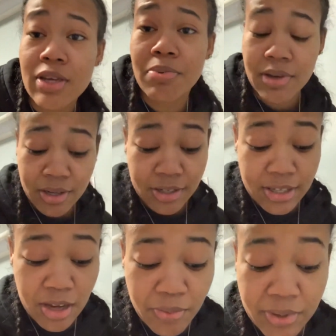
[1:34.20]
keep her
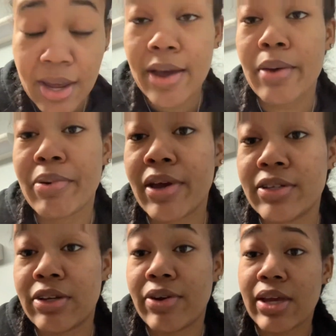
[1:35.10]
entertained with the iPad
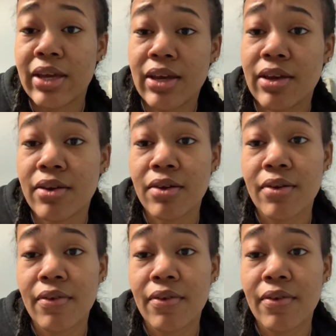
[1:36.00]
until they get here.